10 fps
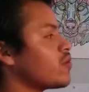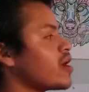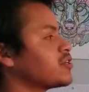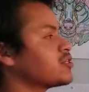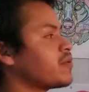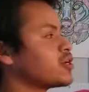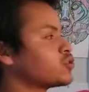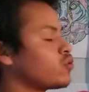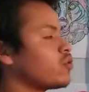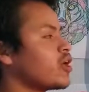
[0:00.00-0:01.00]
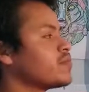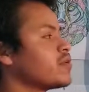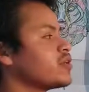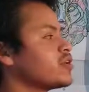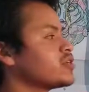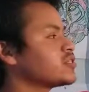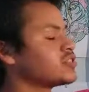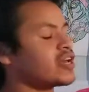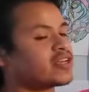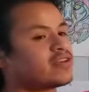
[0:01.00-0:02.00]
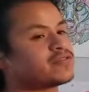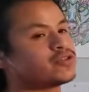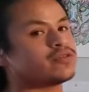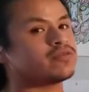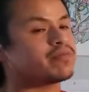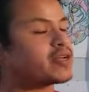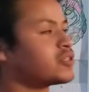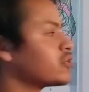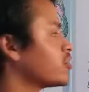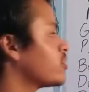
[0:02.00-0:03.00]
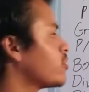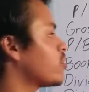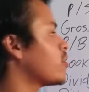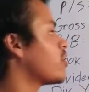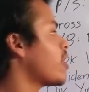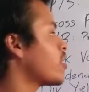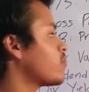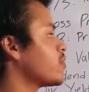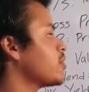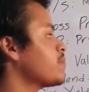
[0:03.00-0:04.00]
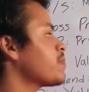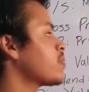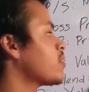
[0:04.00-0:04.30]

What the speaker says: assets minus total liabilities, that gives you basically your equity.